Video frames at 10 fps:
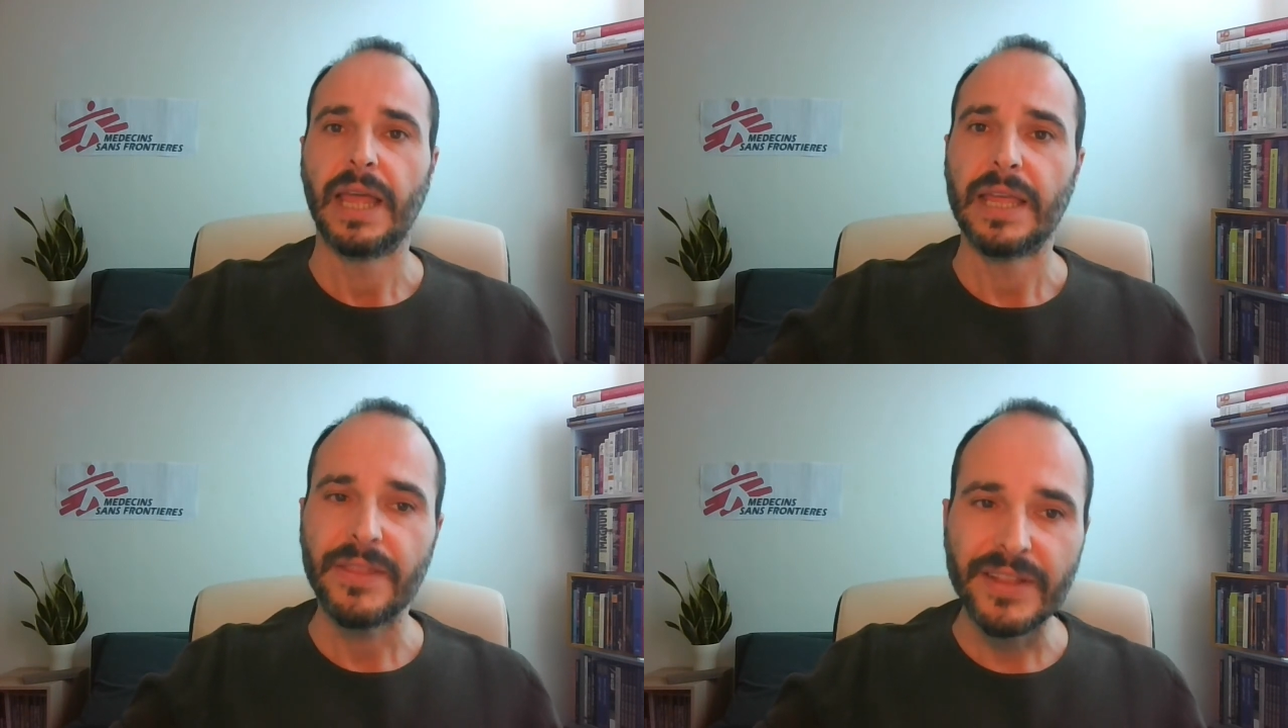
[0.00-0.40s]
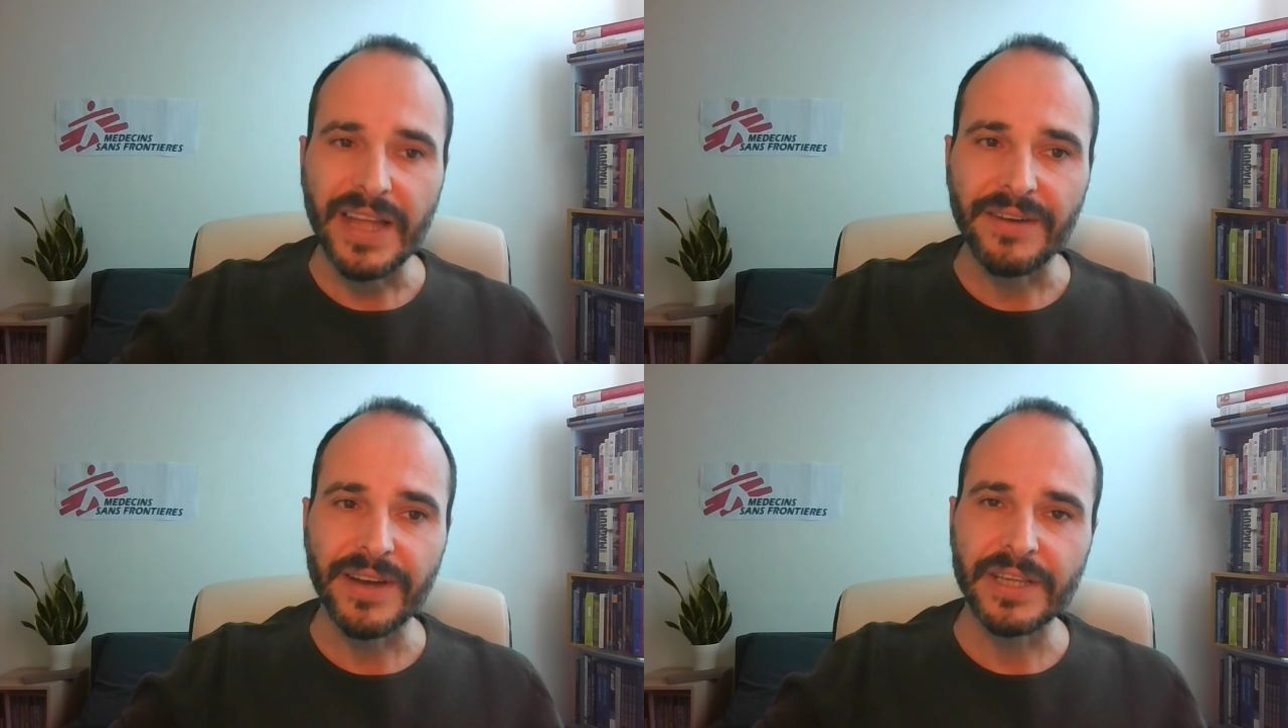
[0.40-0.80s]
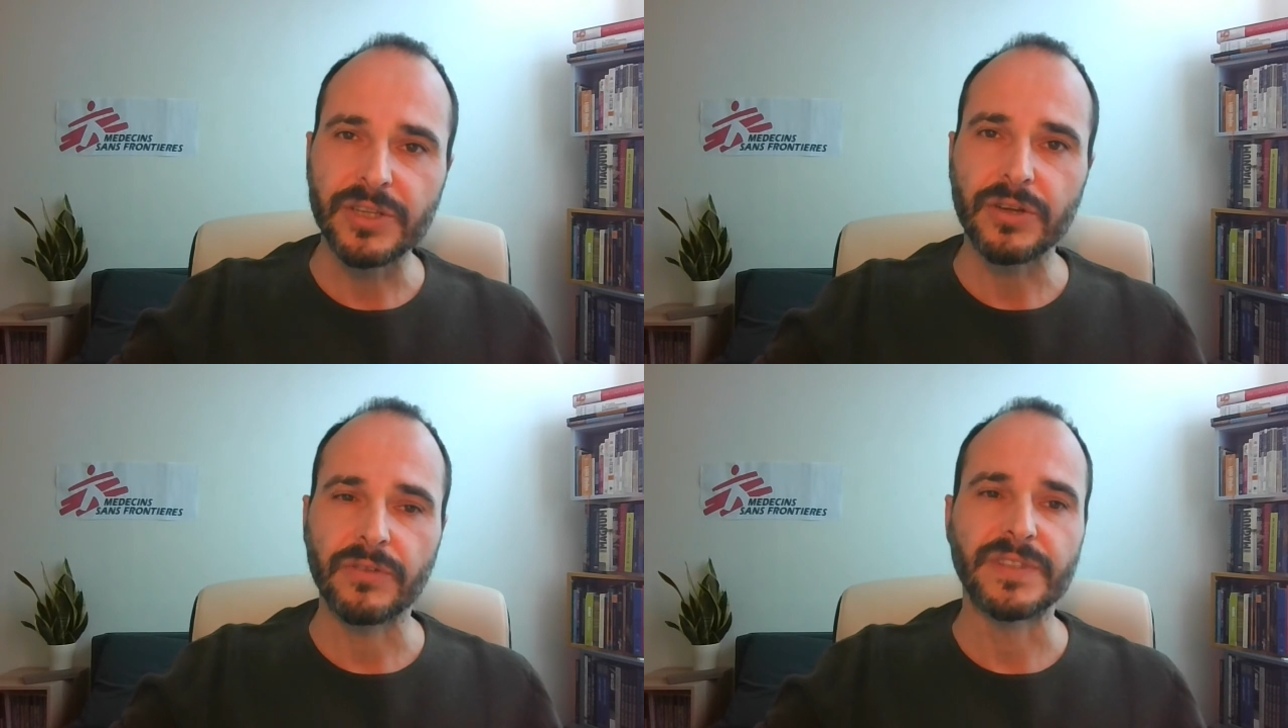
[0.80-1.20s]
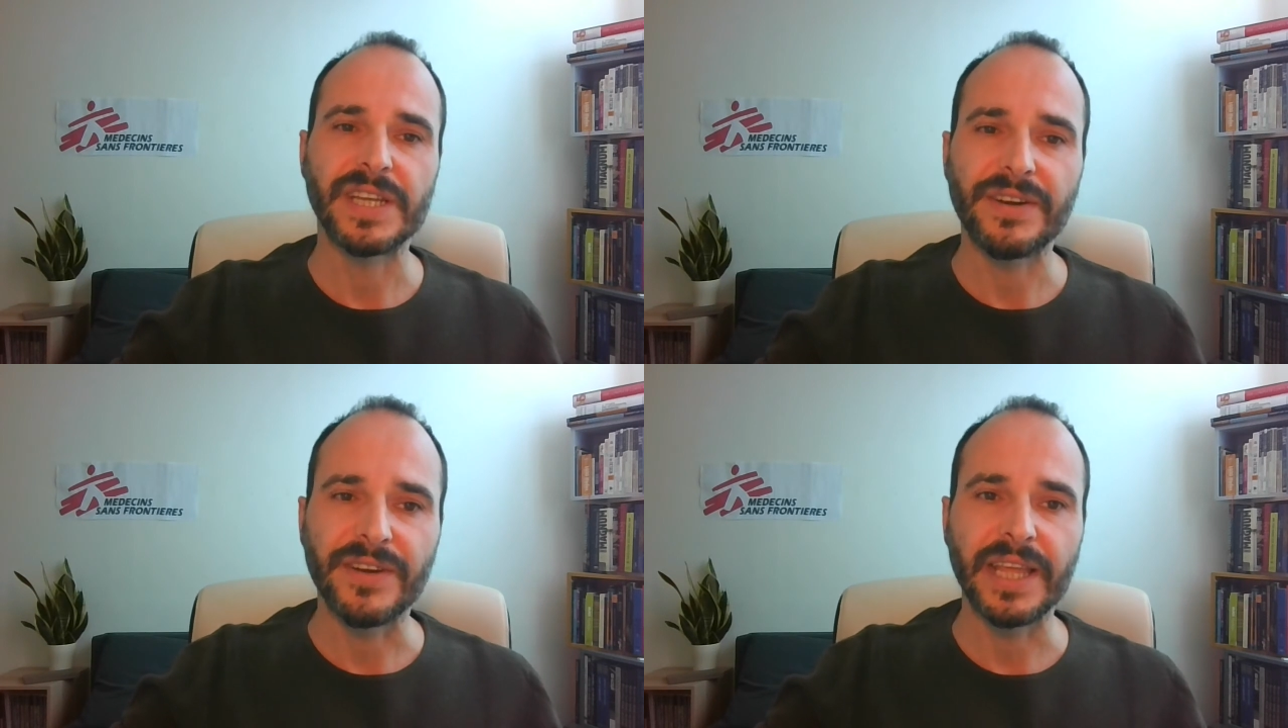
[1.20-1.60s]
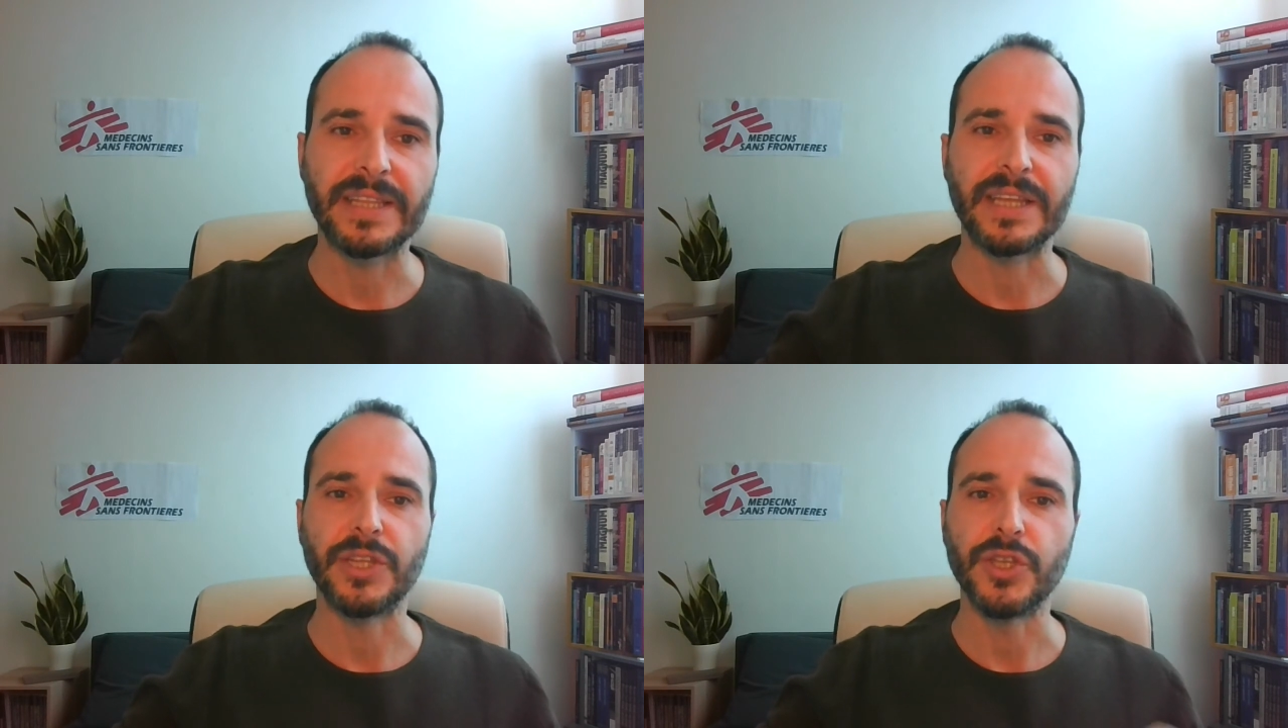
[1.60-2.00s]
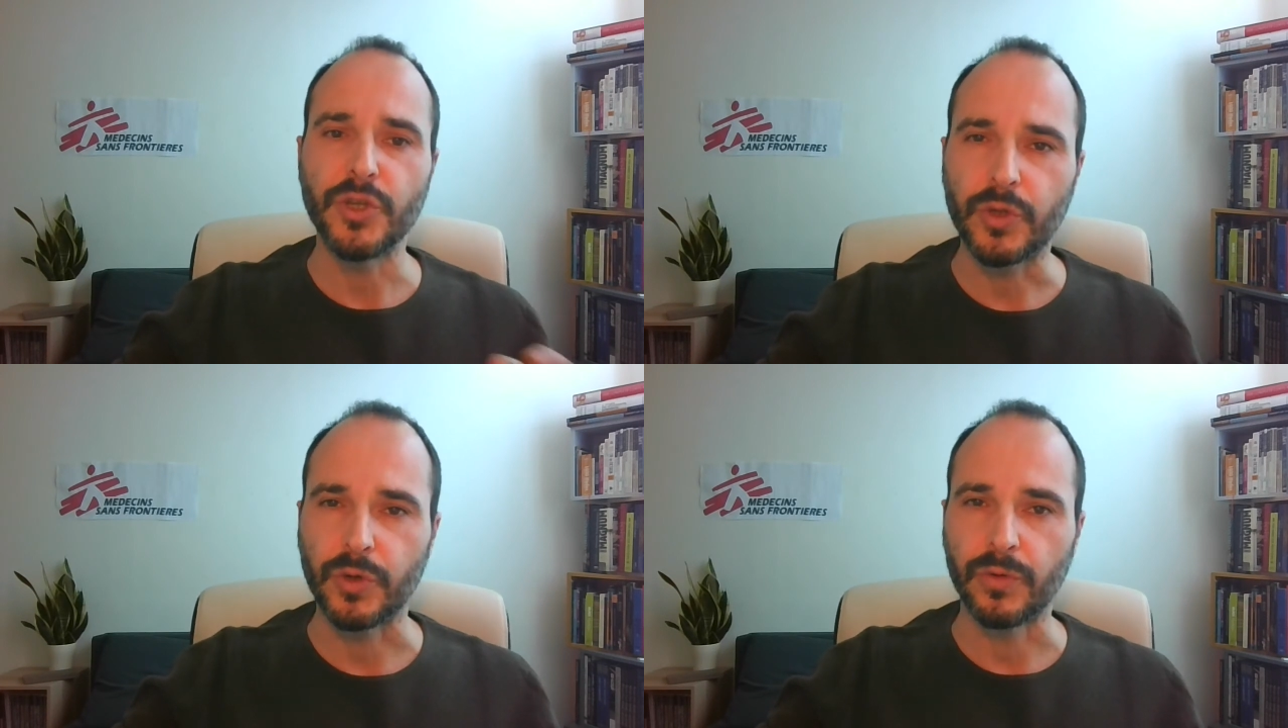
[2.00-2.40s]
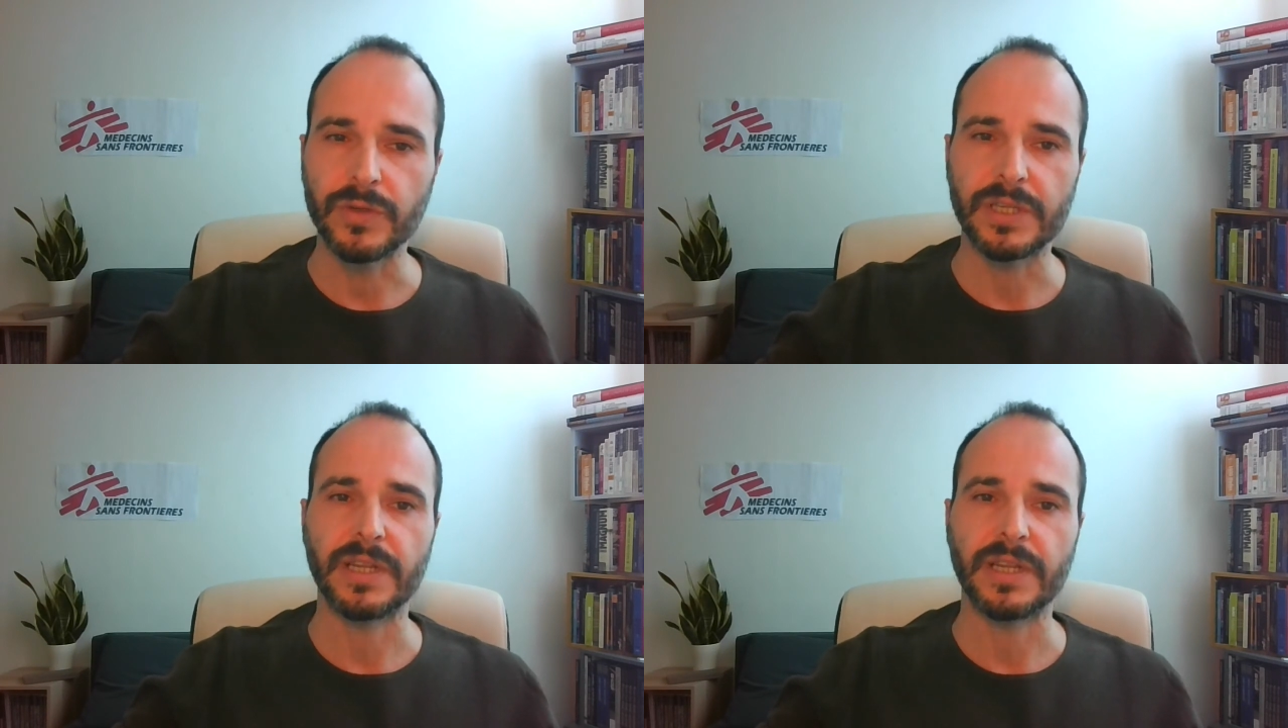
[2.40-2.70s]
in the direction of generating new tools